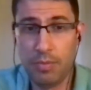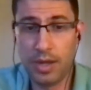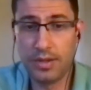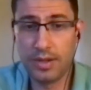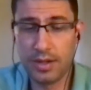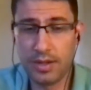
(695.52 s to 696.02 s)
I
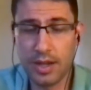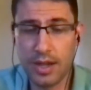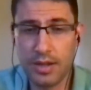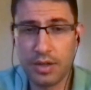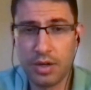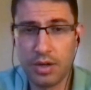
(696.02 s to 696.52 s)
talked to
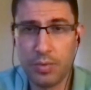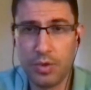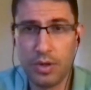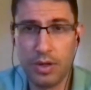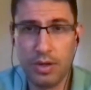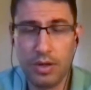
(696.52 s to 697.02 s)
Kyle Kirkwood
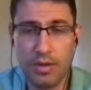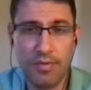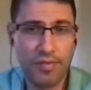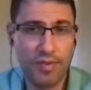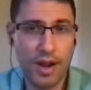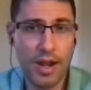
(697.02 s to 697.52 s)
on
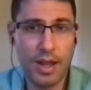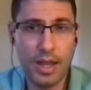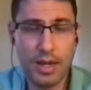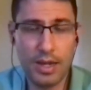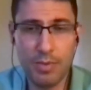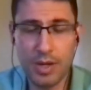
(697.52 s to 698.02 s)

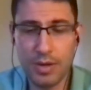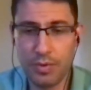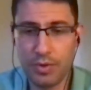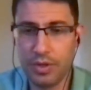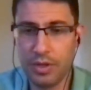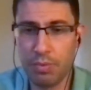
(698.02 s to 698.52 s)
Friday, and he made a
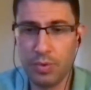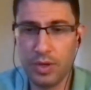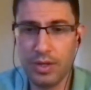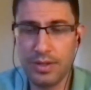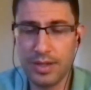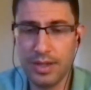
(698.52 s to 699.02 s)
really good point.
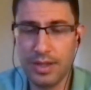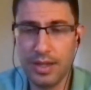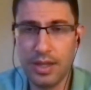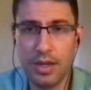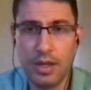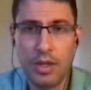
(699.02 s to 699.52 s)
He said
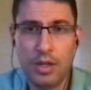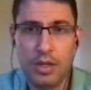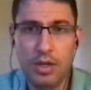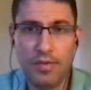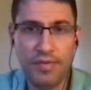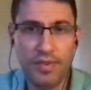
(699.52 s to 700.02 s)
that
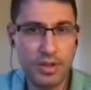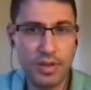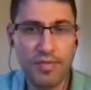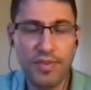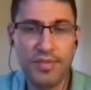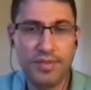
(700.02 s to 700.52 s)

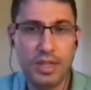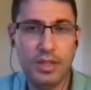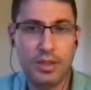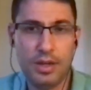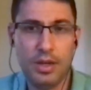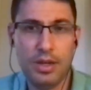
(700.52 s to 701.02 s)
finishing
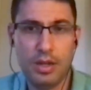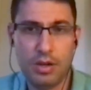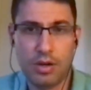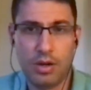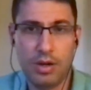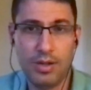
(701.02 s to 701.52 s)
15th in
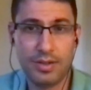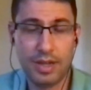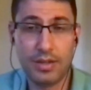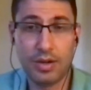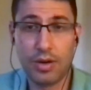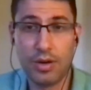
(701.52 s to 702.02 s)
IndyCar is
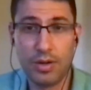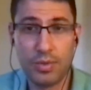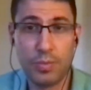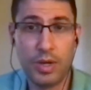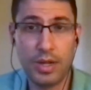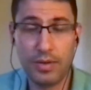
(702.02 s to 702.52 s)
as hard as
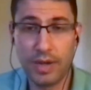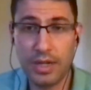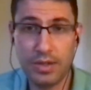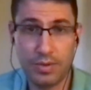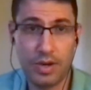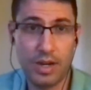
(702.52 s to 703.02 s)
winning a
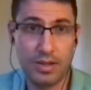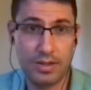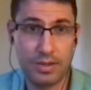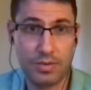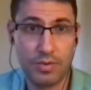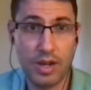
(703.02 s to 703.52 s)
lights
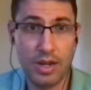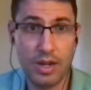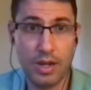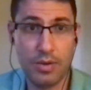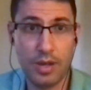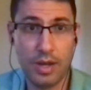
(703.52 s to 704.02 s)
race right
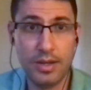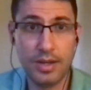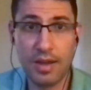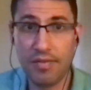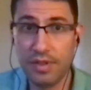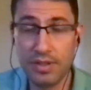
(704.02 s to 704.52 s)
now. And in
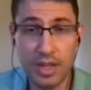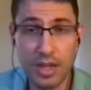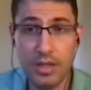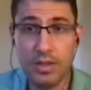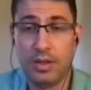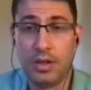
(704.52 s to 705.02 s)
Devlin's
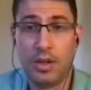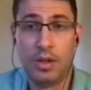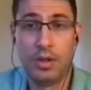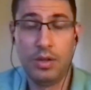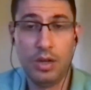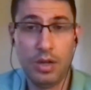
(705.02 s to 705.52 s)
case,
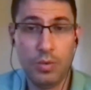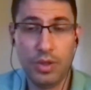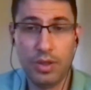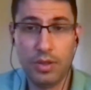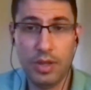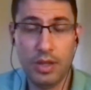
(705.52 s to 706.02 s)
with
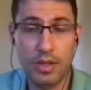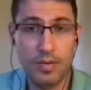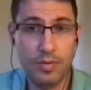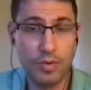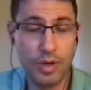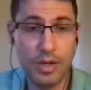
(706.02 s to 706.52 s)
the
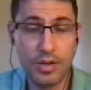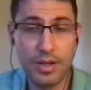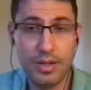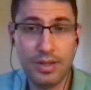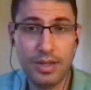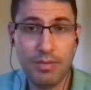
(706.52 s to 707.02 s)
three
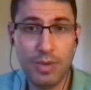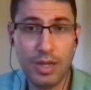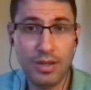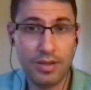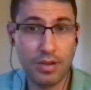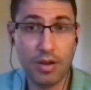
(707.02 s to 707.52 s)
Andretti
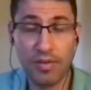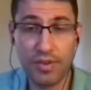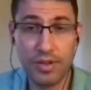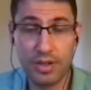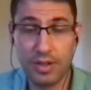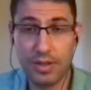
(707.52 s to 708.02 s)
teammates all
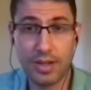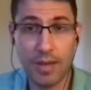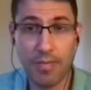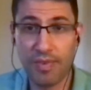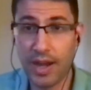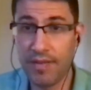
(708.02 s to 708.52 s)
finishing in the
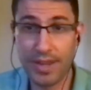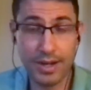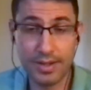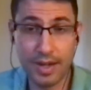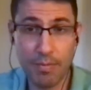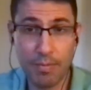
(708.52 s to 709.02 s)
top five, that
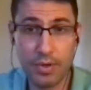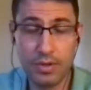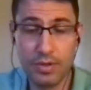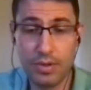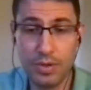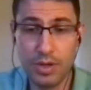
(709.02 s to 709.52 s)
hasn't happened in
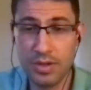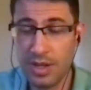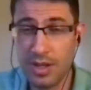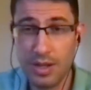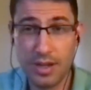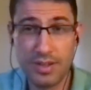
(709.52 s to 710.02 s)
2 years.
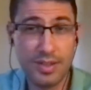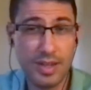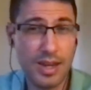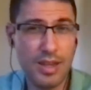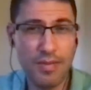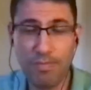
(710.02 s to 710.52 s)
A
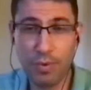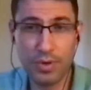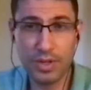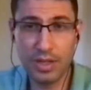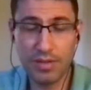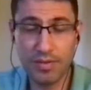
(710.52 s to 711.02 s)
steady
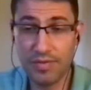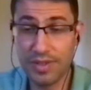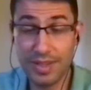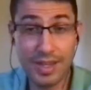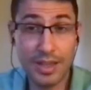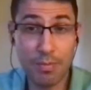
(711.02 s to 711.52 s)
14th or
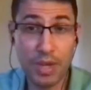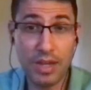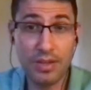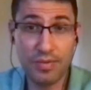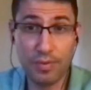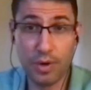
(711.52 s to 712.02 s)
15th, he had the
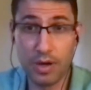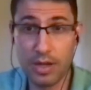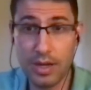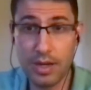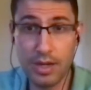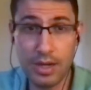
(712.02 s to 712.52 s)
pace for it.
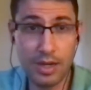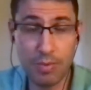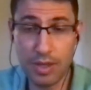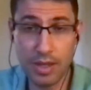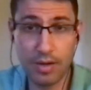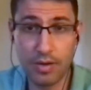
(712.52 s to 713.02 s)
He didn't need to be
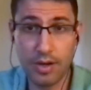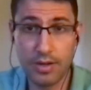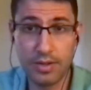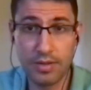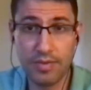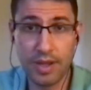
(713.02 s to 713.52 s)
that
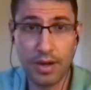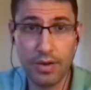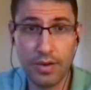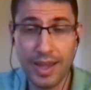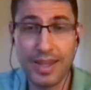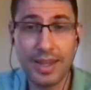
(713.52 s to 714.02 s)
aggressive that
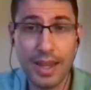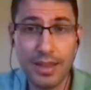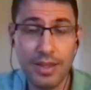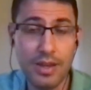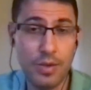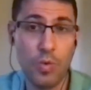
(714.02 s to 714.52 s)
early. I get
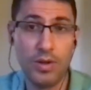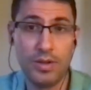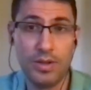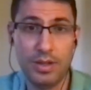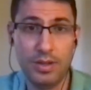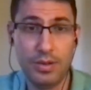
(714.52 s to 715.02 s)
that he
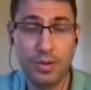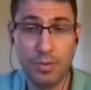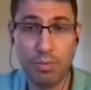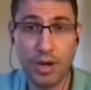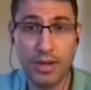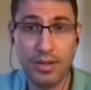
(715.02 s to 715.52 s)
wants to
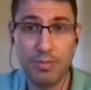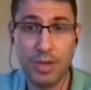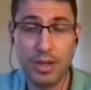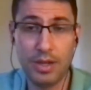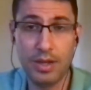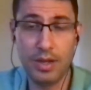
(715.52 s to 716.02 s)
impress and
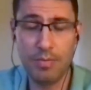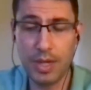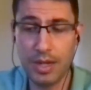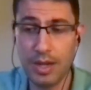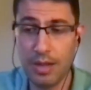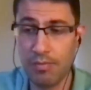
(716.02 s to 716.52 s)
make
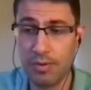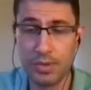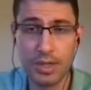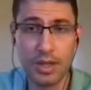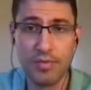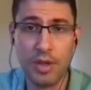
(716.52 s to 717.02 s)
a name for
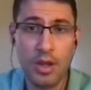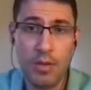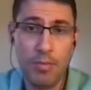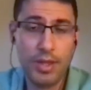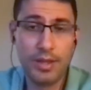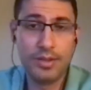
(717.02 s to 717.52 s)
himself.
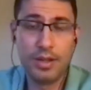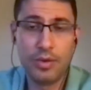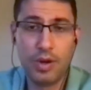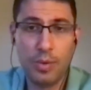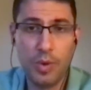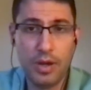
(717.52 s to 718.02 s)
That's not the
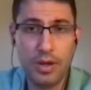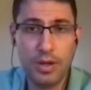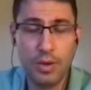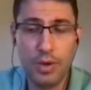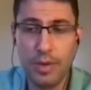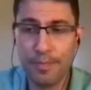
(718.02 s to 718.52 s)
right way to
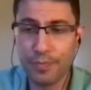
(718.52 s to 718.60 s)
do it.